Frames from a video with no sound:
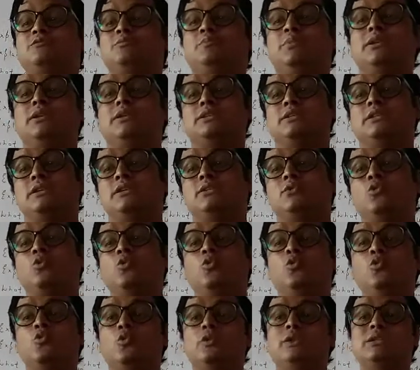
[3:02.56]
person
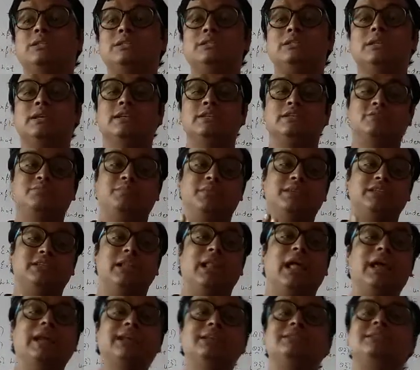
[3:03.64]
who is
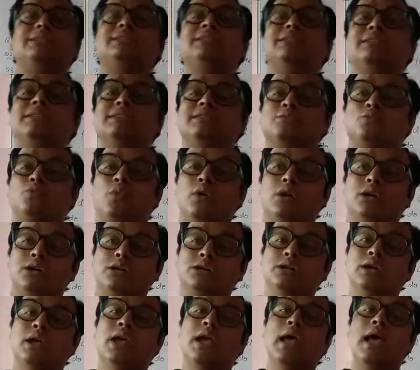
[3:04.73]
specialized in his
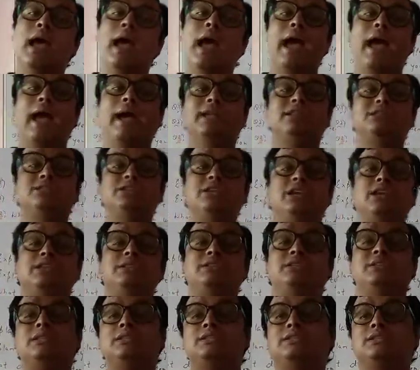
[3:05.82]
work and
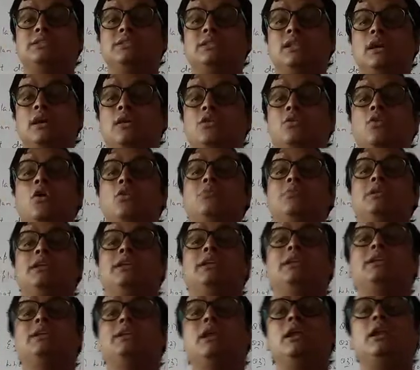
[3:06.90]
changes the raw
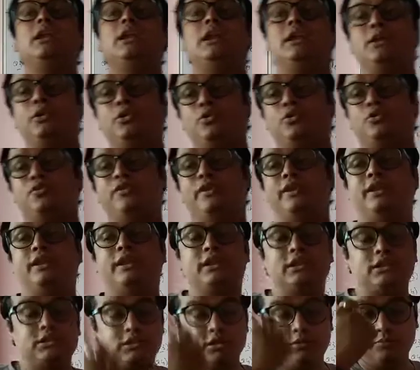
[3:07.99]
material into
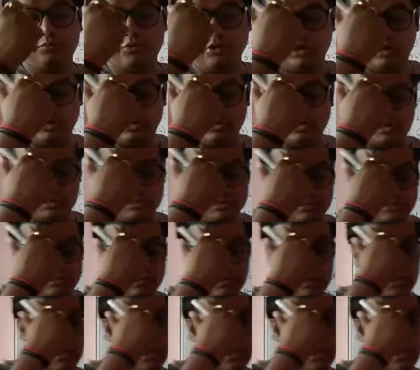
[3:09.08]
finished products